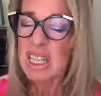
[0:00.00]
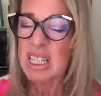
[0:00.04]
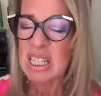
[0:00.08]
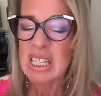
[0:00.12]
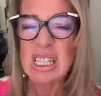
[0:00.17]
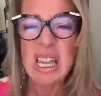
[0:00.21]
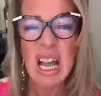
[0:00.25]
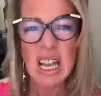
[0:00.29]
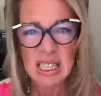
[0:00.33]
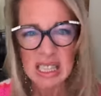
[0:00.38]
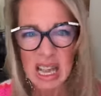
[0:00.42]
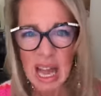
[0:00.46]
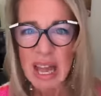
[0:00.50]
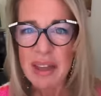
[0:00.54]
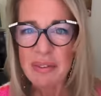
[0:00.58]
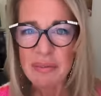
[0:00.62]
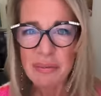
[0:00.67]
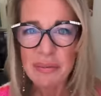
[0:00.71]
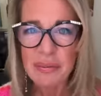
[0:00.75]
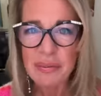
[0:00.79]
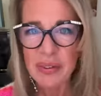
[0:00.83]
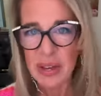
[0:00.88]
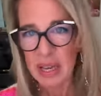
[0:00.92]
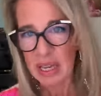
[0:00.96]
Stay
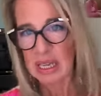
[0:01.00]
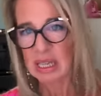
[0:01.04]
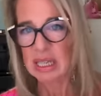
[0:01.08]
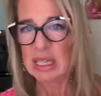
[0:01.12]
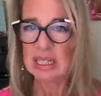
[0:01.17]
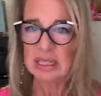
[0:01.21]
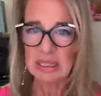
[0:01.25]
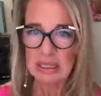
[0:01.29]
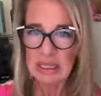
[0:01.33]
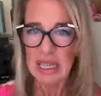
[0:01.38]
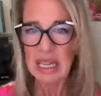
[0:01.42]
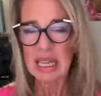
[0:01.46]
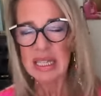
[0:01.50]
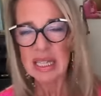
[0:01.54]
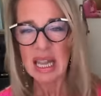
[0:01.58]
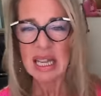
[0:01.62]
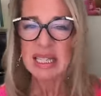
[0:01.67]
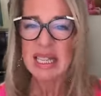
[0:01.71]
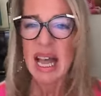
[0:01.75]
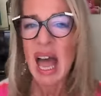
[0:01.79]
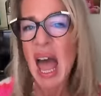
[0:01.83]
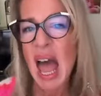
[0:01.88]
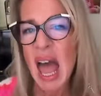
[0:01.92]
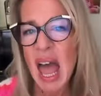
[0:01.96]
safe.
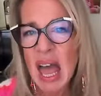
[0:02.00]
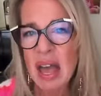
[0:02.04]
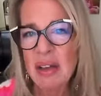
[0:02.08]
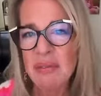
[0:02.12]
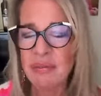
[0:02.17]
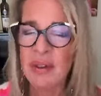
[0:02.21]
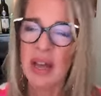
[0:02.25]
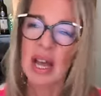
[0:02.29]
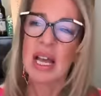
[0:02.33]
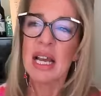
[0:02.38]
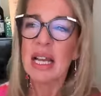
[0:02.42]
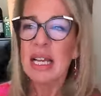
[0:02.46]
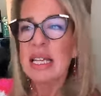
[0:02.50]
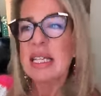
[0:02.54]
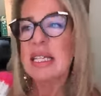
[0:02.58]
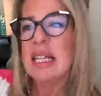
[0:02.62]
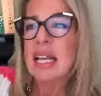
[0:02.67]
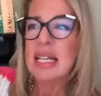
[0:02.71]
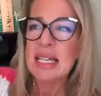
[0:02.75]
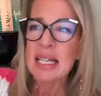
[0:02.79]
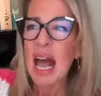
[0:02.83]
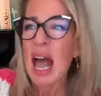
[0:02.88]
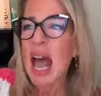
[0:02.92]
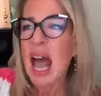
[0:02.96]
Stay safe.
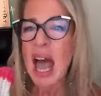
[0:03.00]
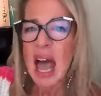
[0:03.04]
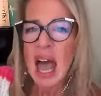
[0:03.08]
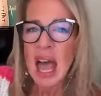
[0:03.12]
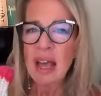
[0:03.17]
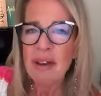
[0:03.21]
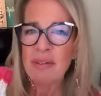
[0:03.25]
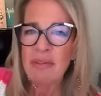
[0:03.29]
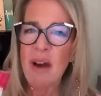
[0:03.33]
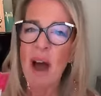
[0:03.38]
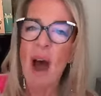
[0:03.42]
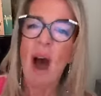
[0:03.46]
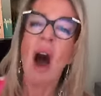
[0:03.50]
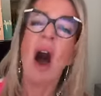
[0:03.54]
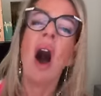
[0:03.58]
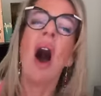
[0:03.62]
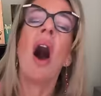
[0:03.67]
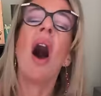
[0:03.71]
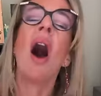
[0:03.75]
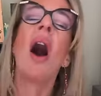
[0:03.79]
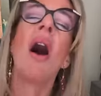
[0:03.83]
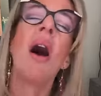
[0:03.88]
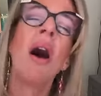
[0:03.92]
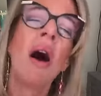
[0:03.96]
Stay safe.
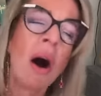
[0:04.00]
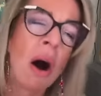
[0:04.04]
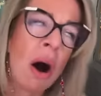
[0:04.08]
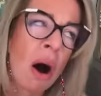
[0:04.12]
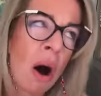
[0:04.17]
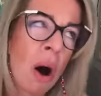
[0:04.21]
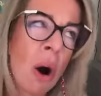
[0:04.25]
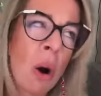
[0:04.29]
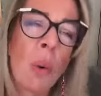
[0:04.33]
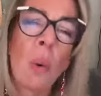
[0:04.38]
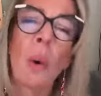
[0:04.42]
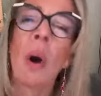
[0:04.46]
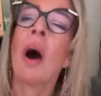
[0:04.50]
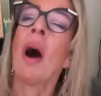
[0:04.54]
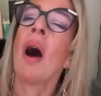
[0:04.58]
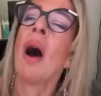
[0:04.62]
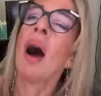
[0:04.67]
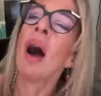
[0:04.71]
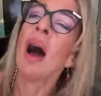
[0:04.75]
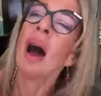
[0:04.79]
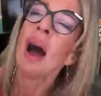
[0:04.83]
Oh.